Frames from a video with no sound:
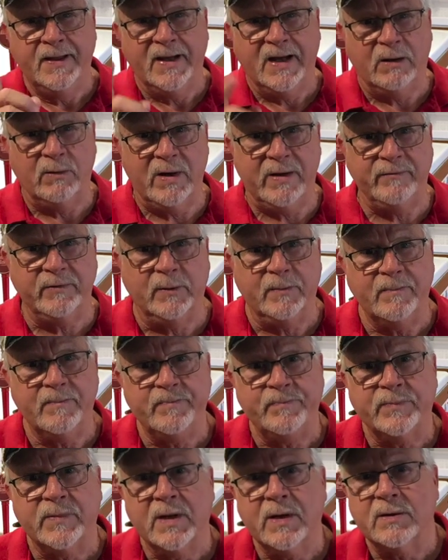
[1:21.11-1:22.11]
However,
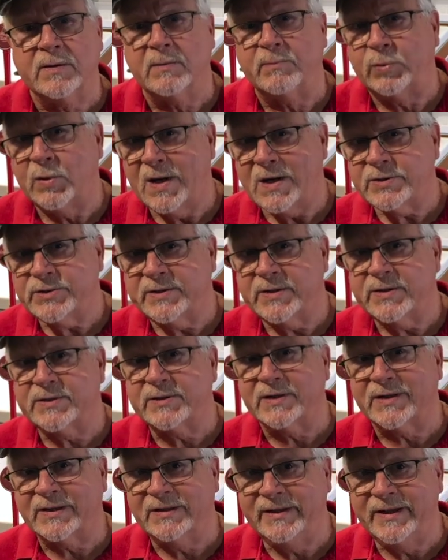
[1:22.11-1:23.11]
the process
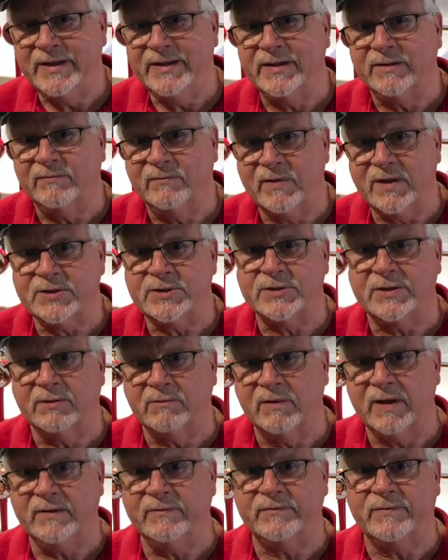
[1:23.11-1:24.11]
to clean and rinse the
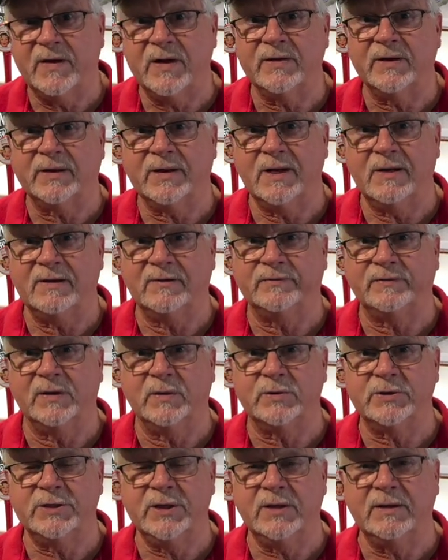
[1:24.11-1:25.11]
Grainfather
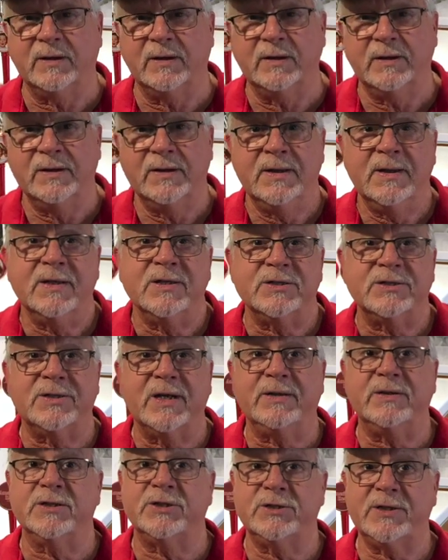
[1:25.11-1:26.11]
counterflow chiller
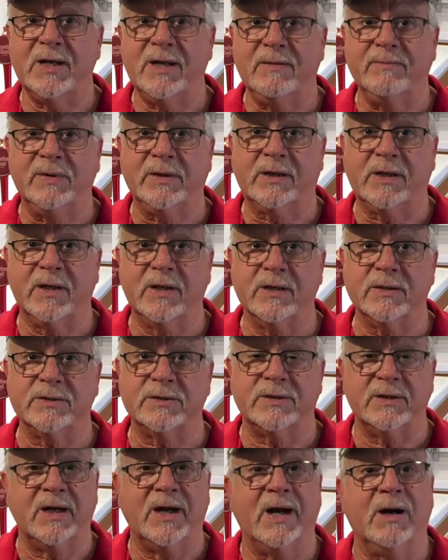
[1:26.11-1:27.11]
stayed the same
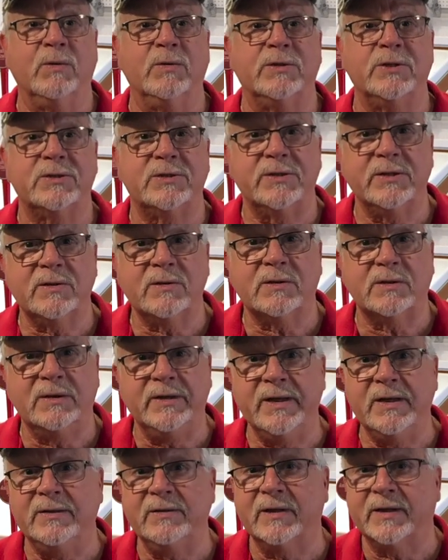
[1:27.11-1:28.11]
because I would still
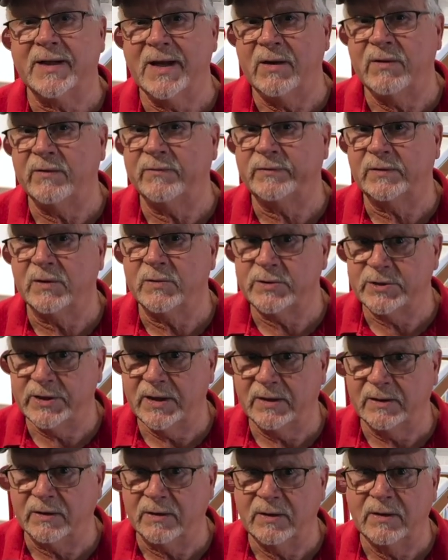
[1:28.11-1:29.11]
clean the counterflow
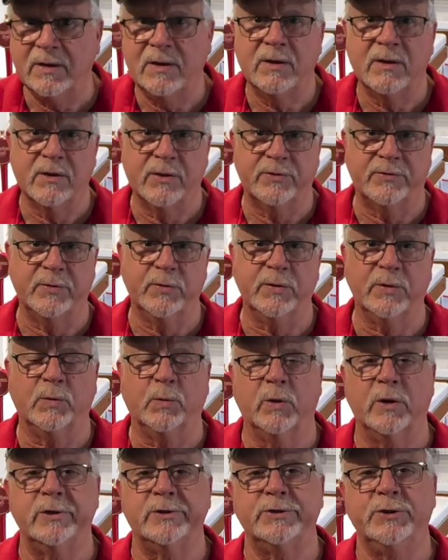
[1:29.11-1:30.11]
chiller through the
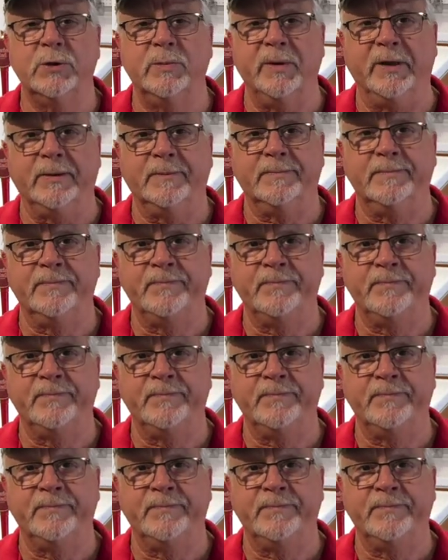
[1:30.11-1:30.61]
wort tubing.